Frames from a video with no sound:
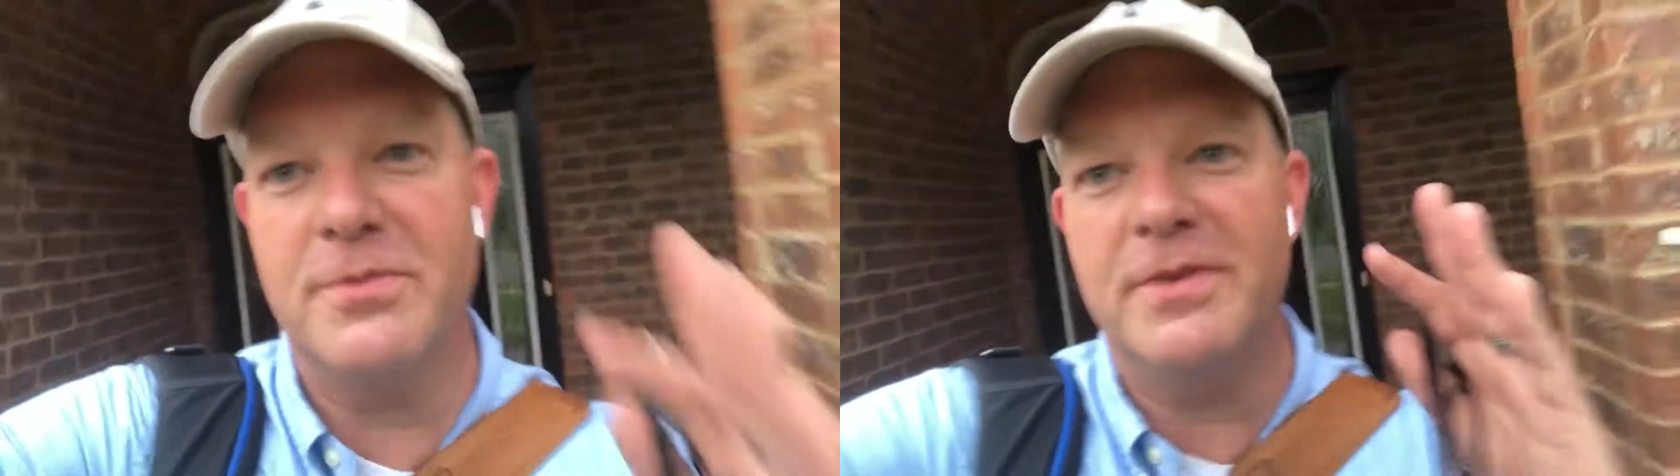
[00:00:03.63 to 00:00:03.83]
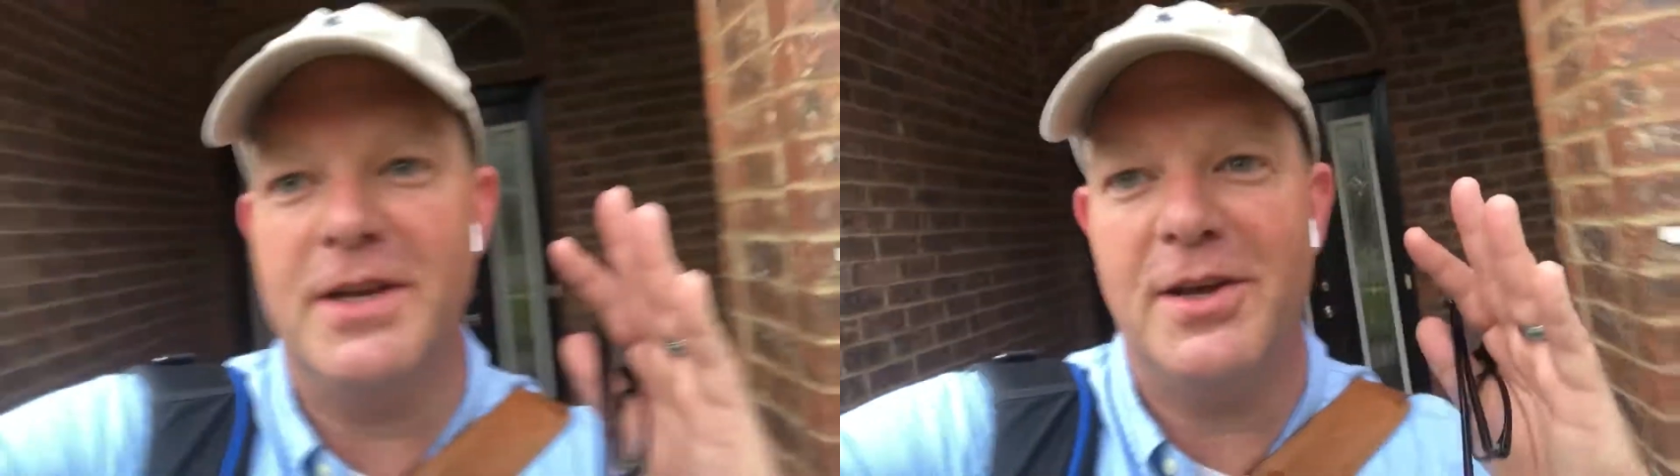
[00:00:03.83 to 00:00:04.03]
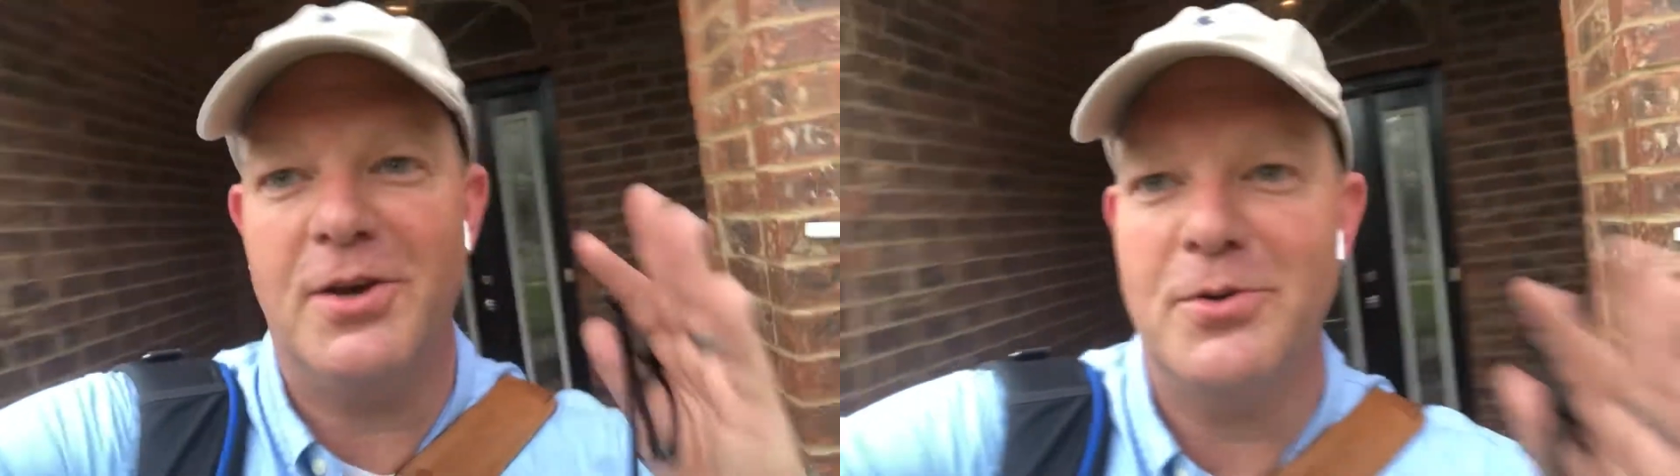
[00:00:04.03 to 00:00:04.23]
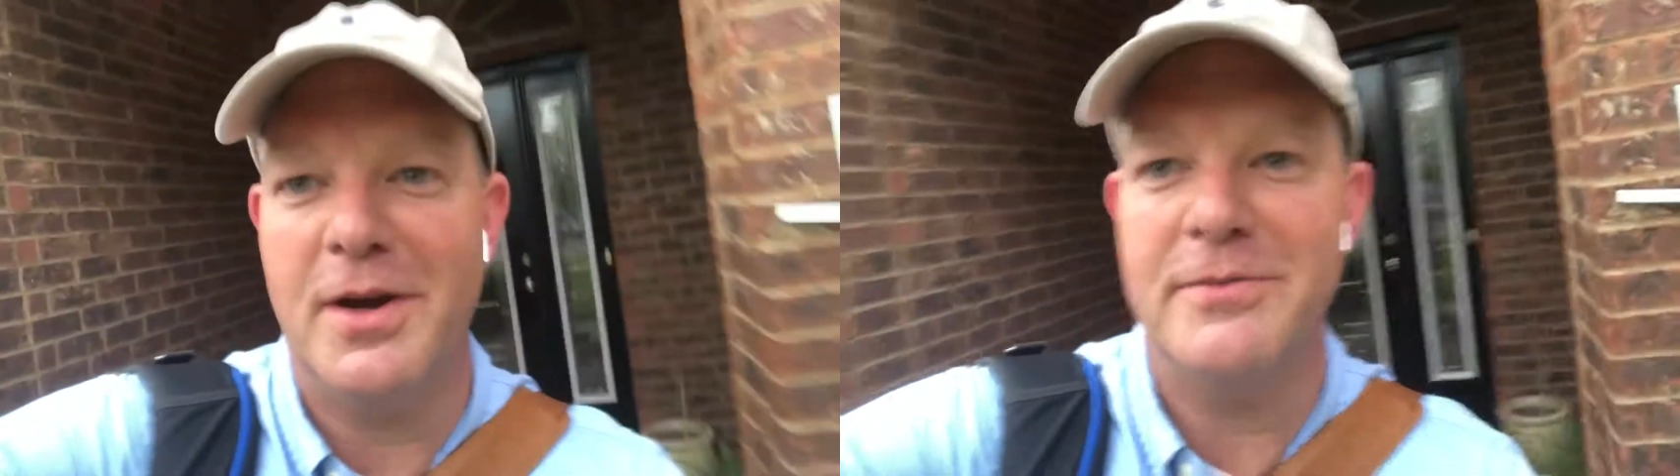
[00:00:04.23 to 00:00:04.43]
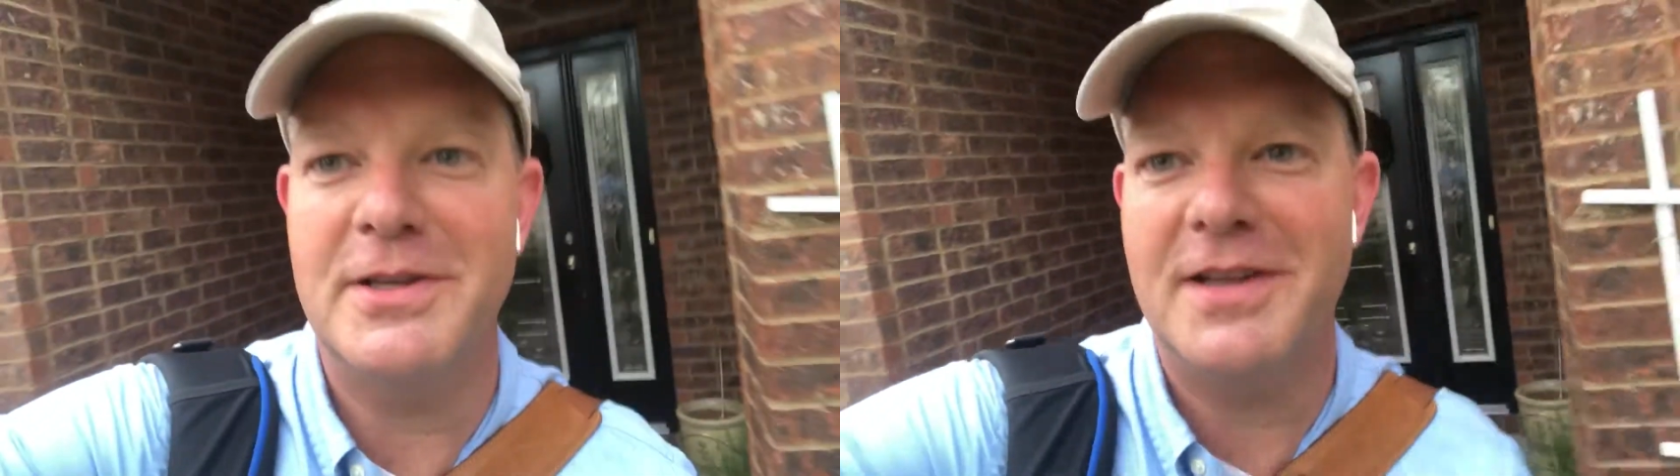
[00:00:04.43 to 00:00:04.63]
video
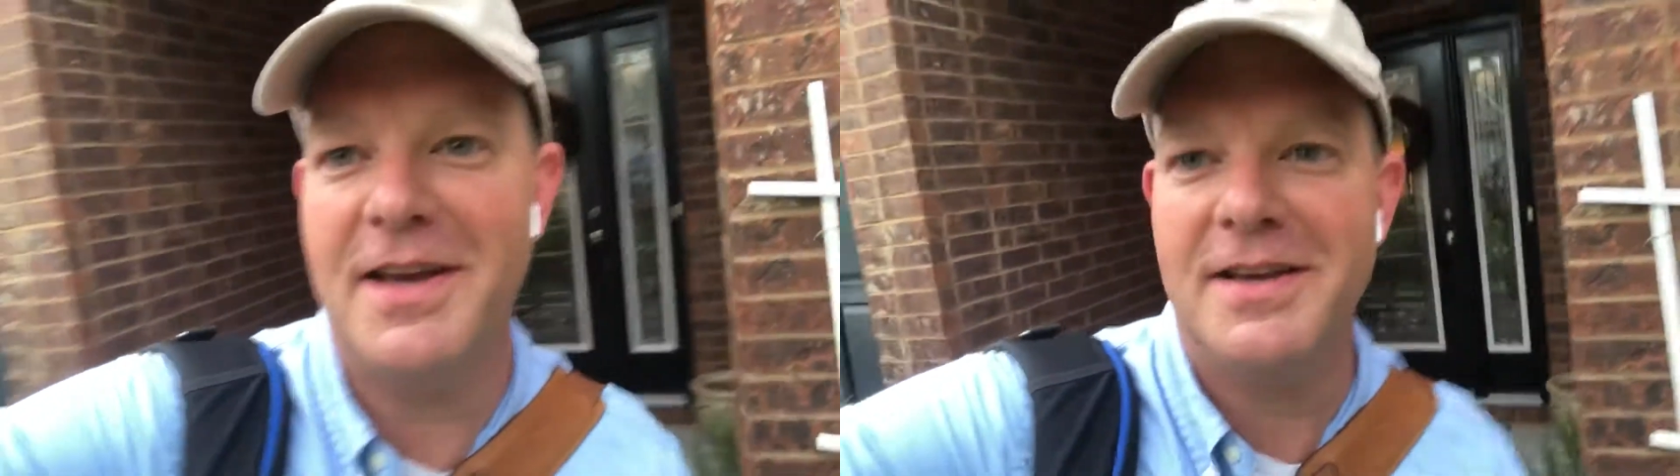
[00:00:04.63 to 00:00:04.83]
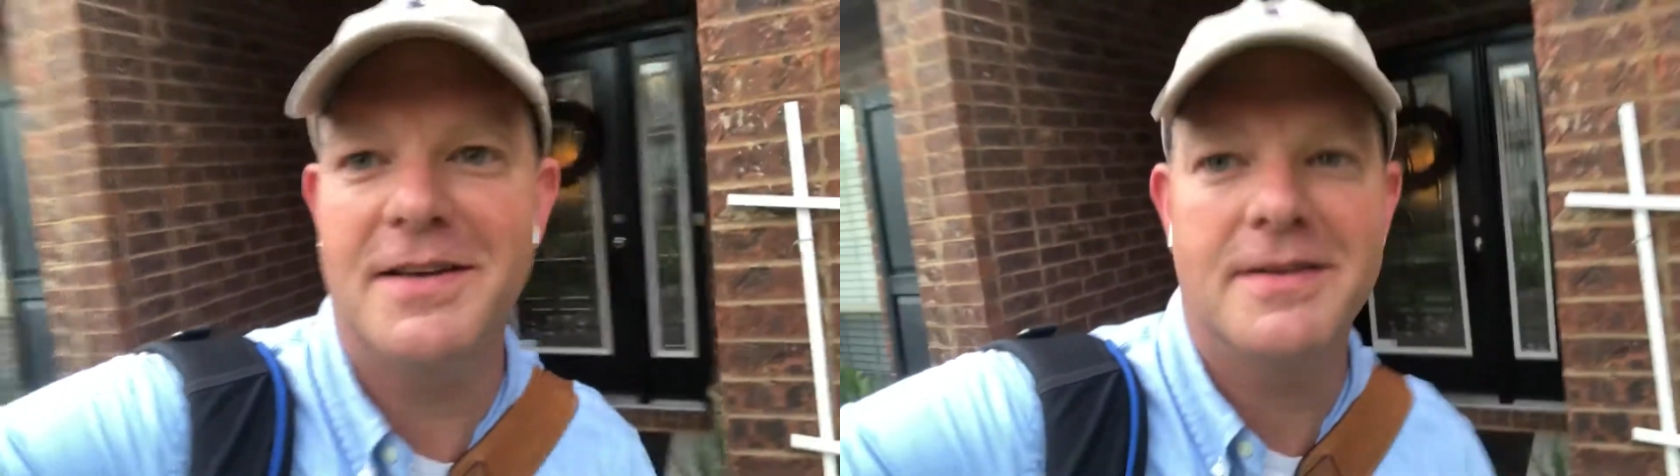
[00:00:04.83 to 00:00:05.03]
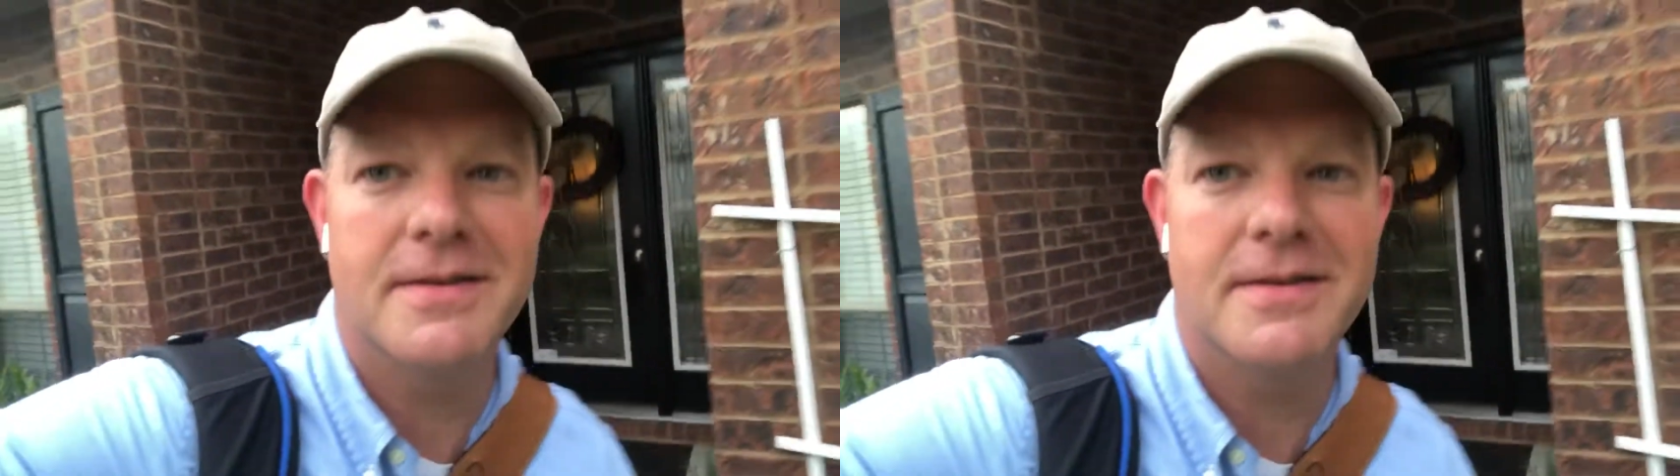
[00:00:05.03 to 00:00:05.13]
every day